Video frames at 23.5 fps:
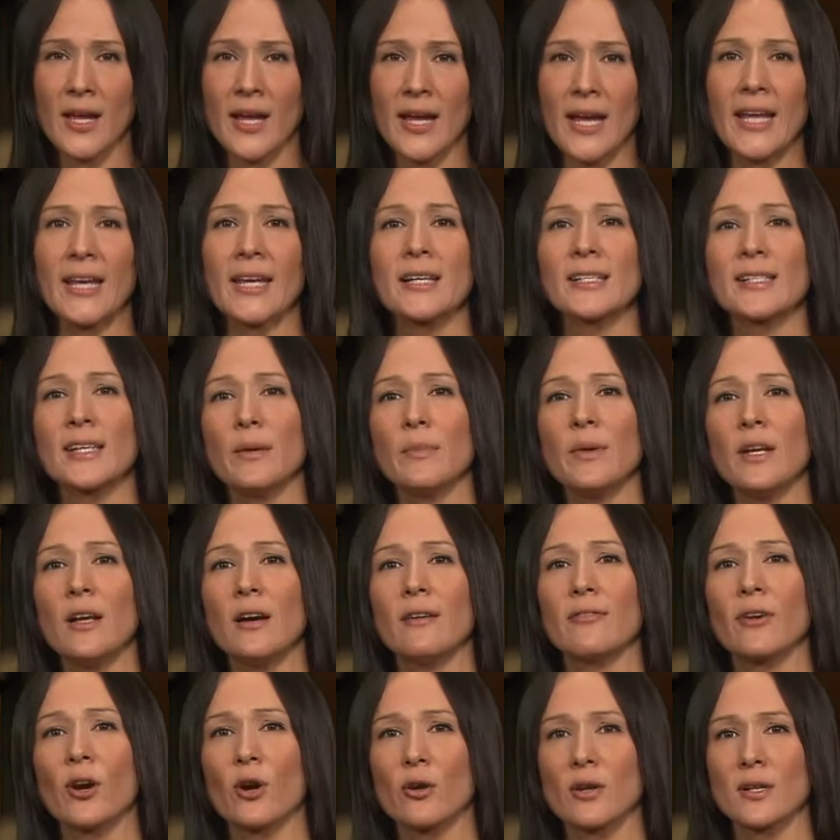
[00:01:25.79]
An exhibit
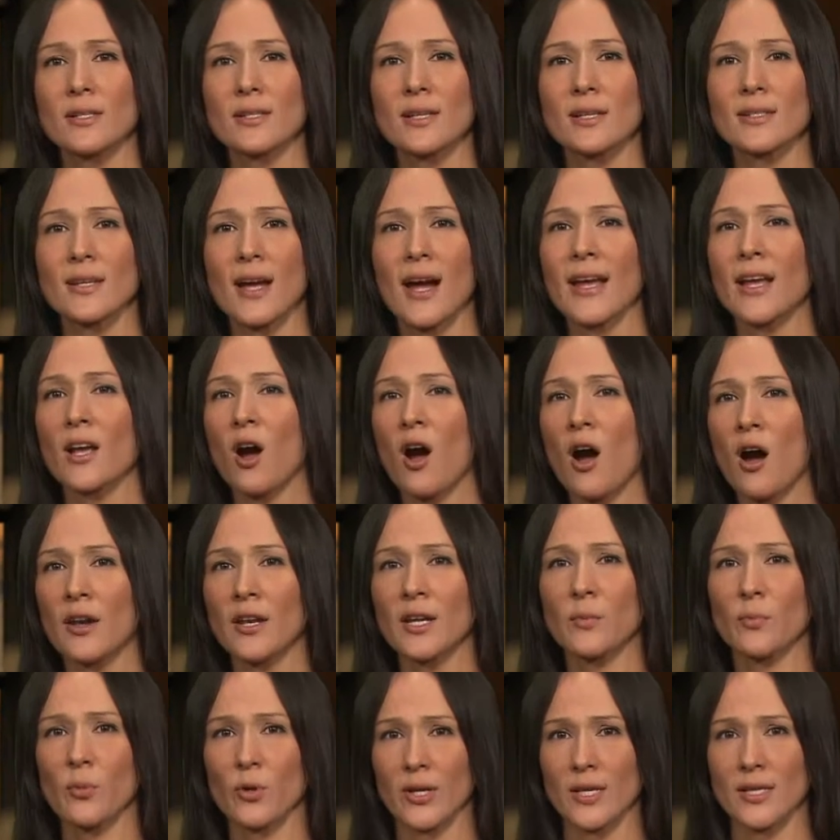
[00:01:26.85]
of Curtis's
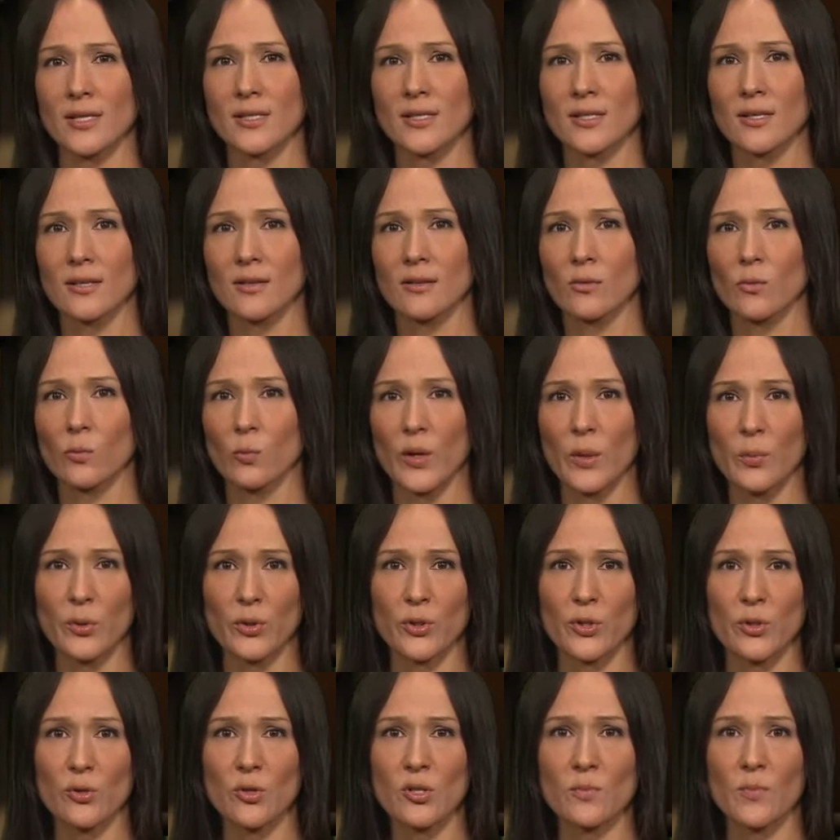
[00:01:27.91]
iconic prints,
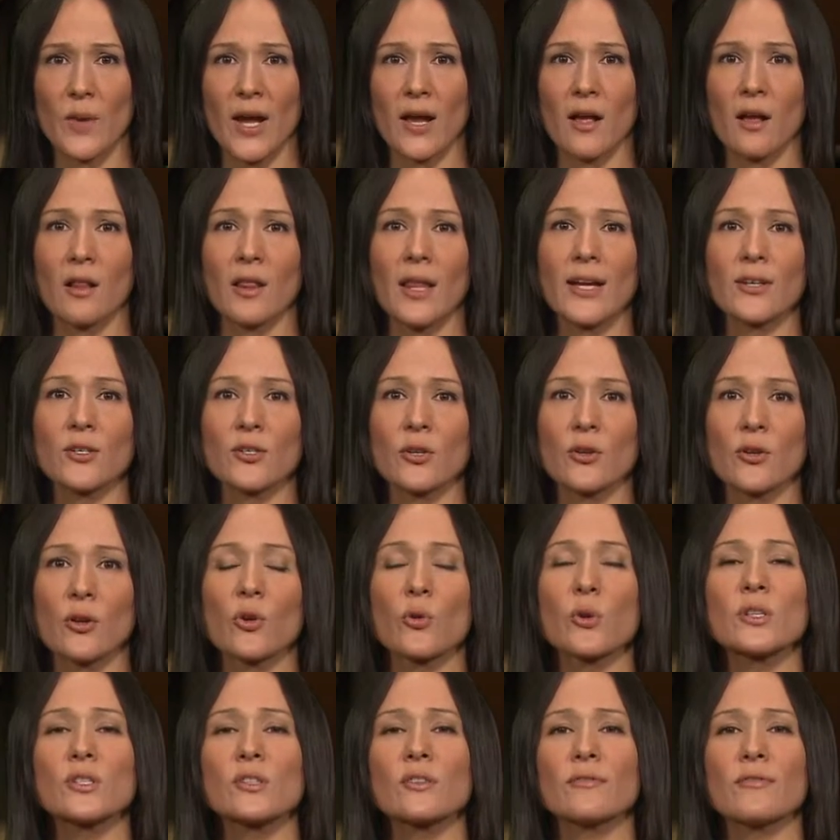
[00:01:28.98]
reproduced by collector
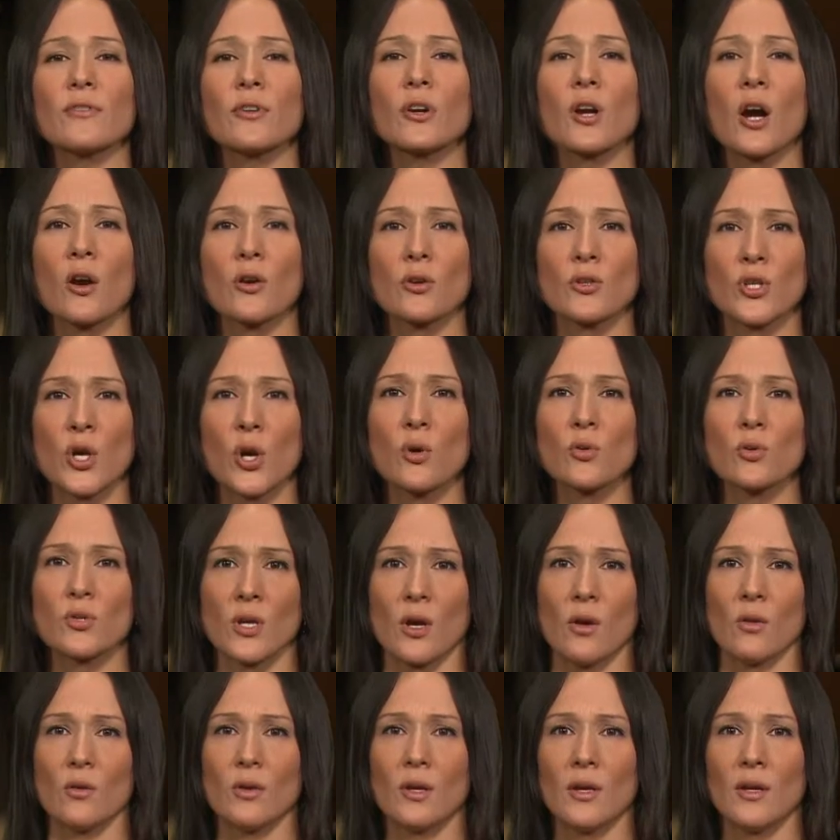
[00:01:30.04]
Christopher
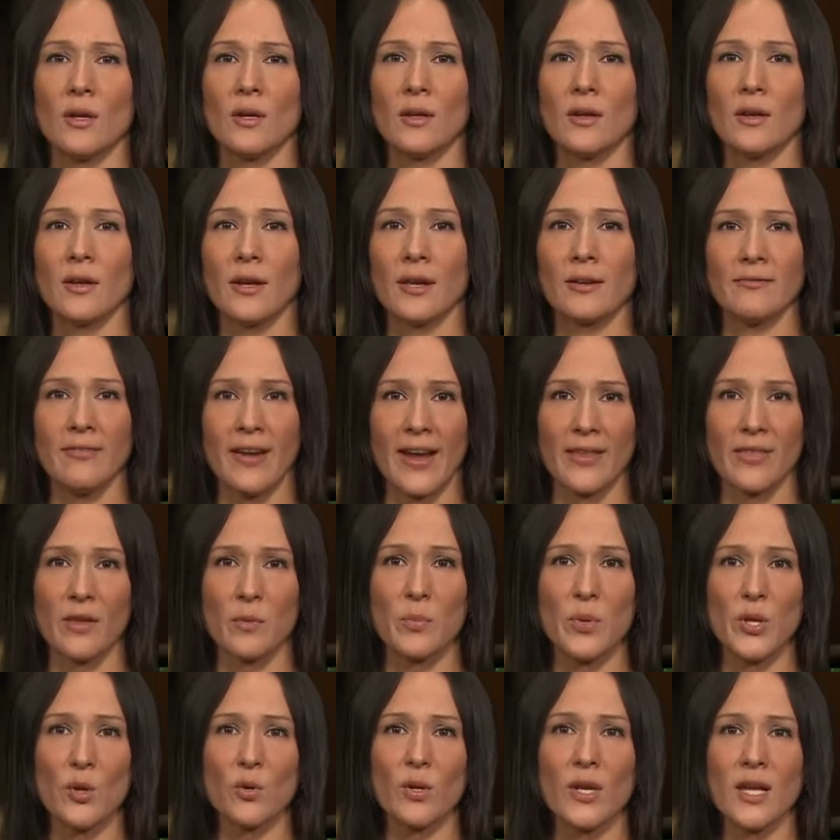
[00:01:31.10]
Cardozo, convey the
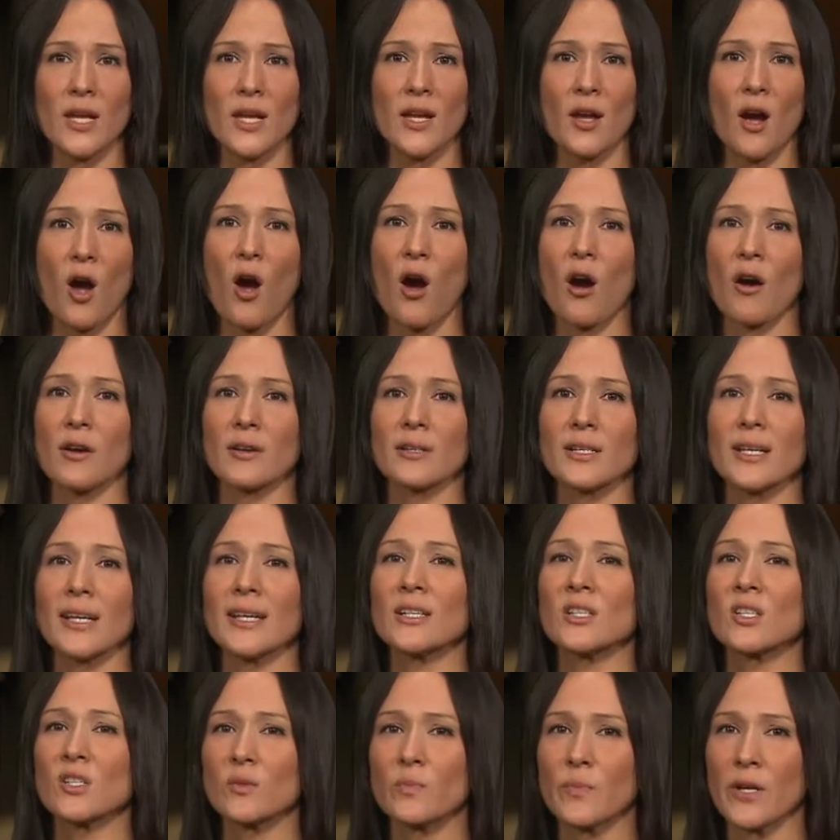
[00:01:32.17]
beauty, heart,
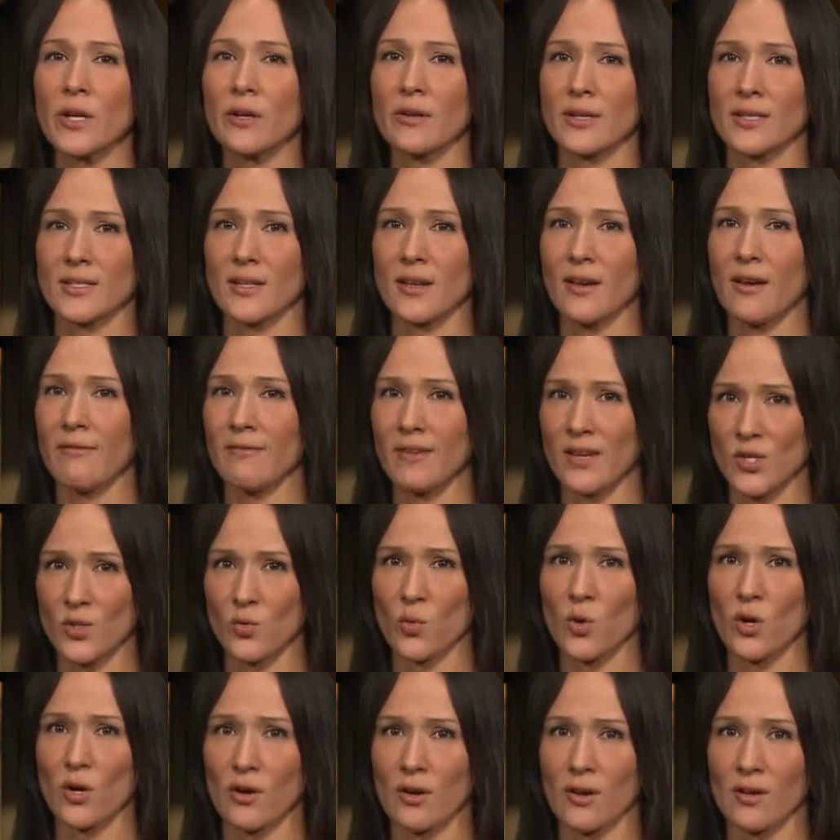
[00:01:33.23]
and spirit of his
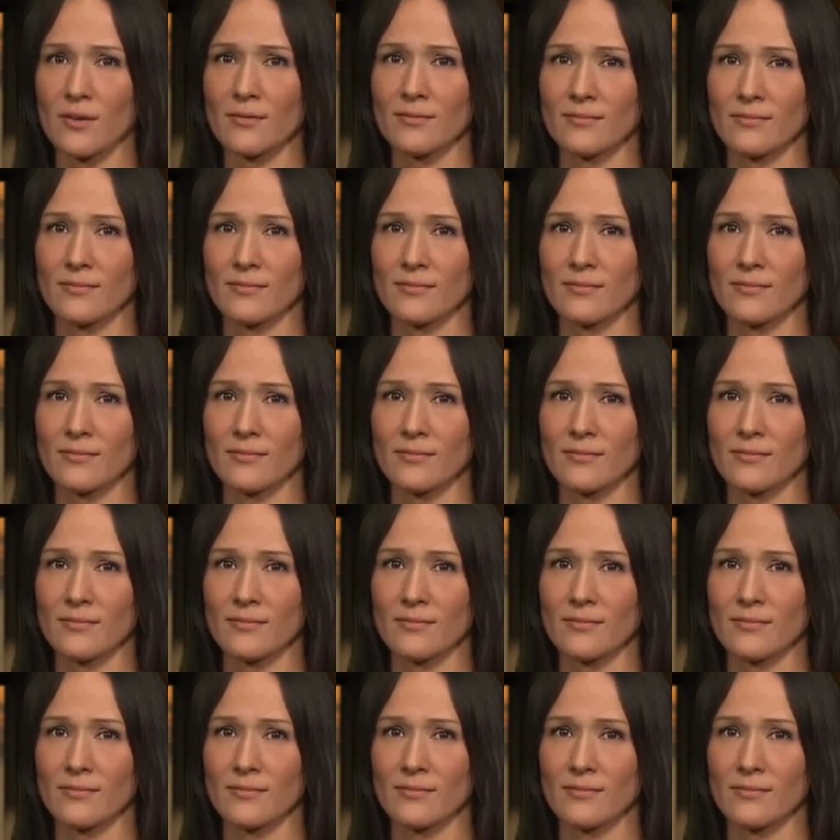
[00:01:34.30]
work.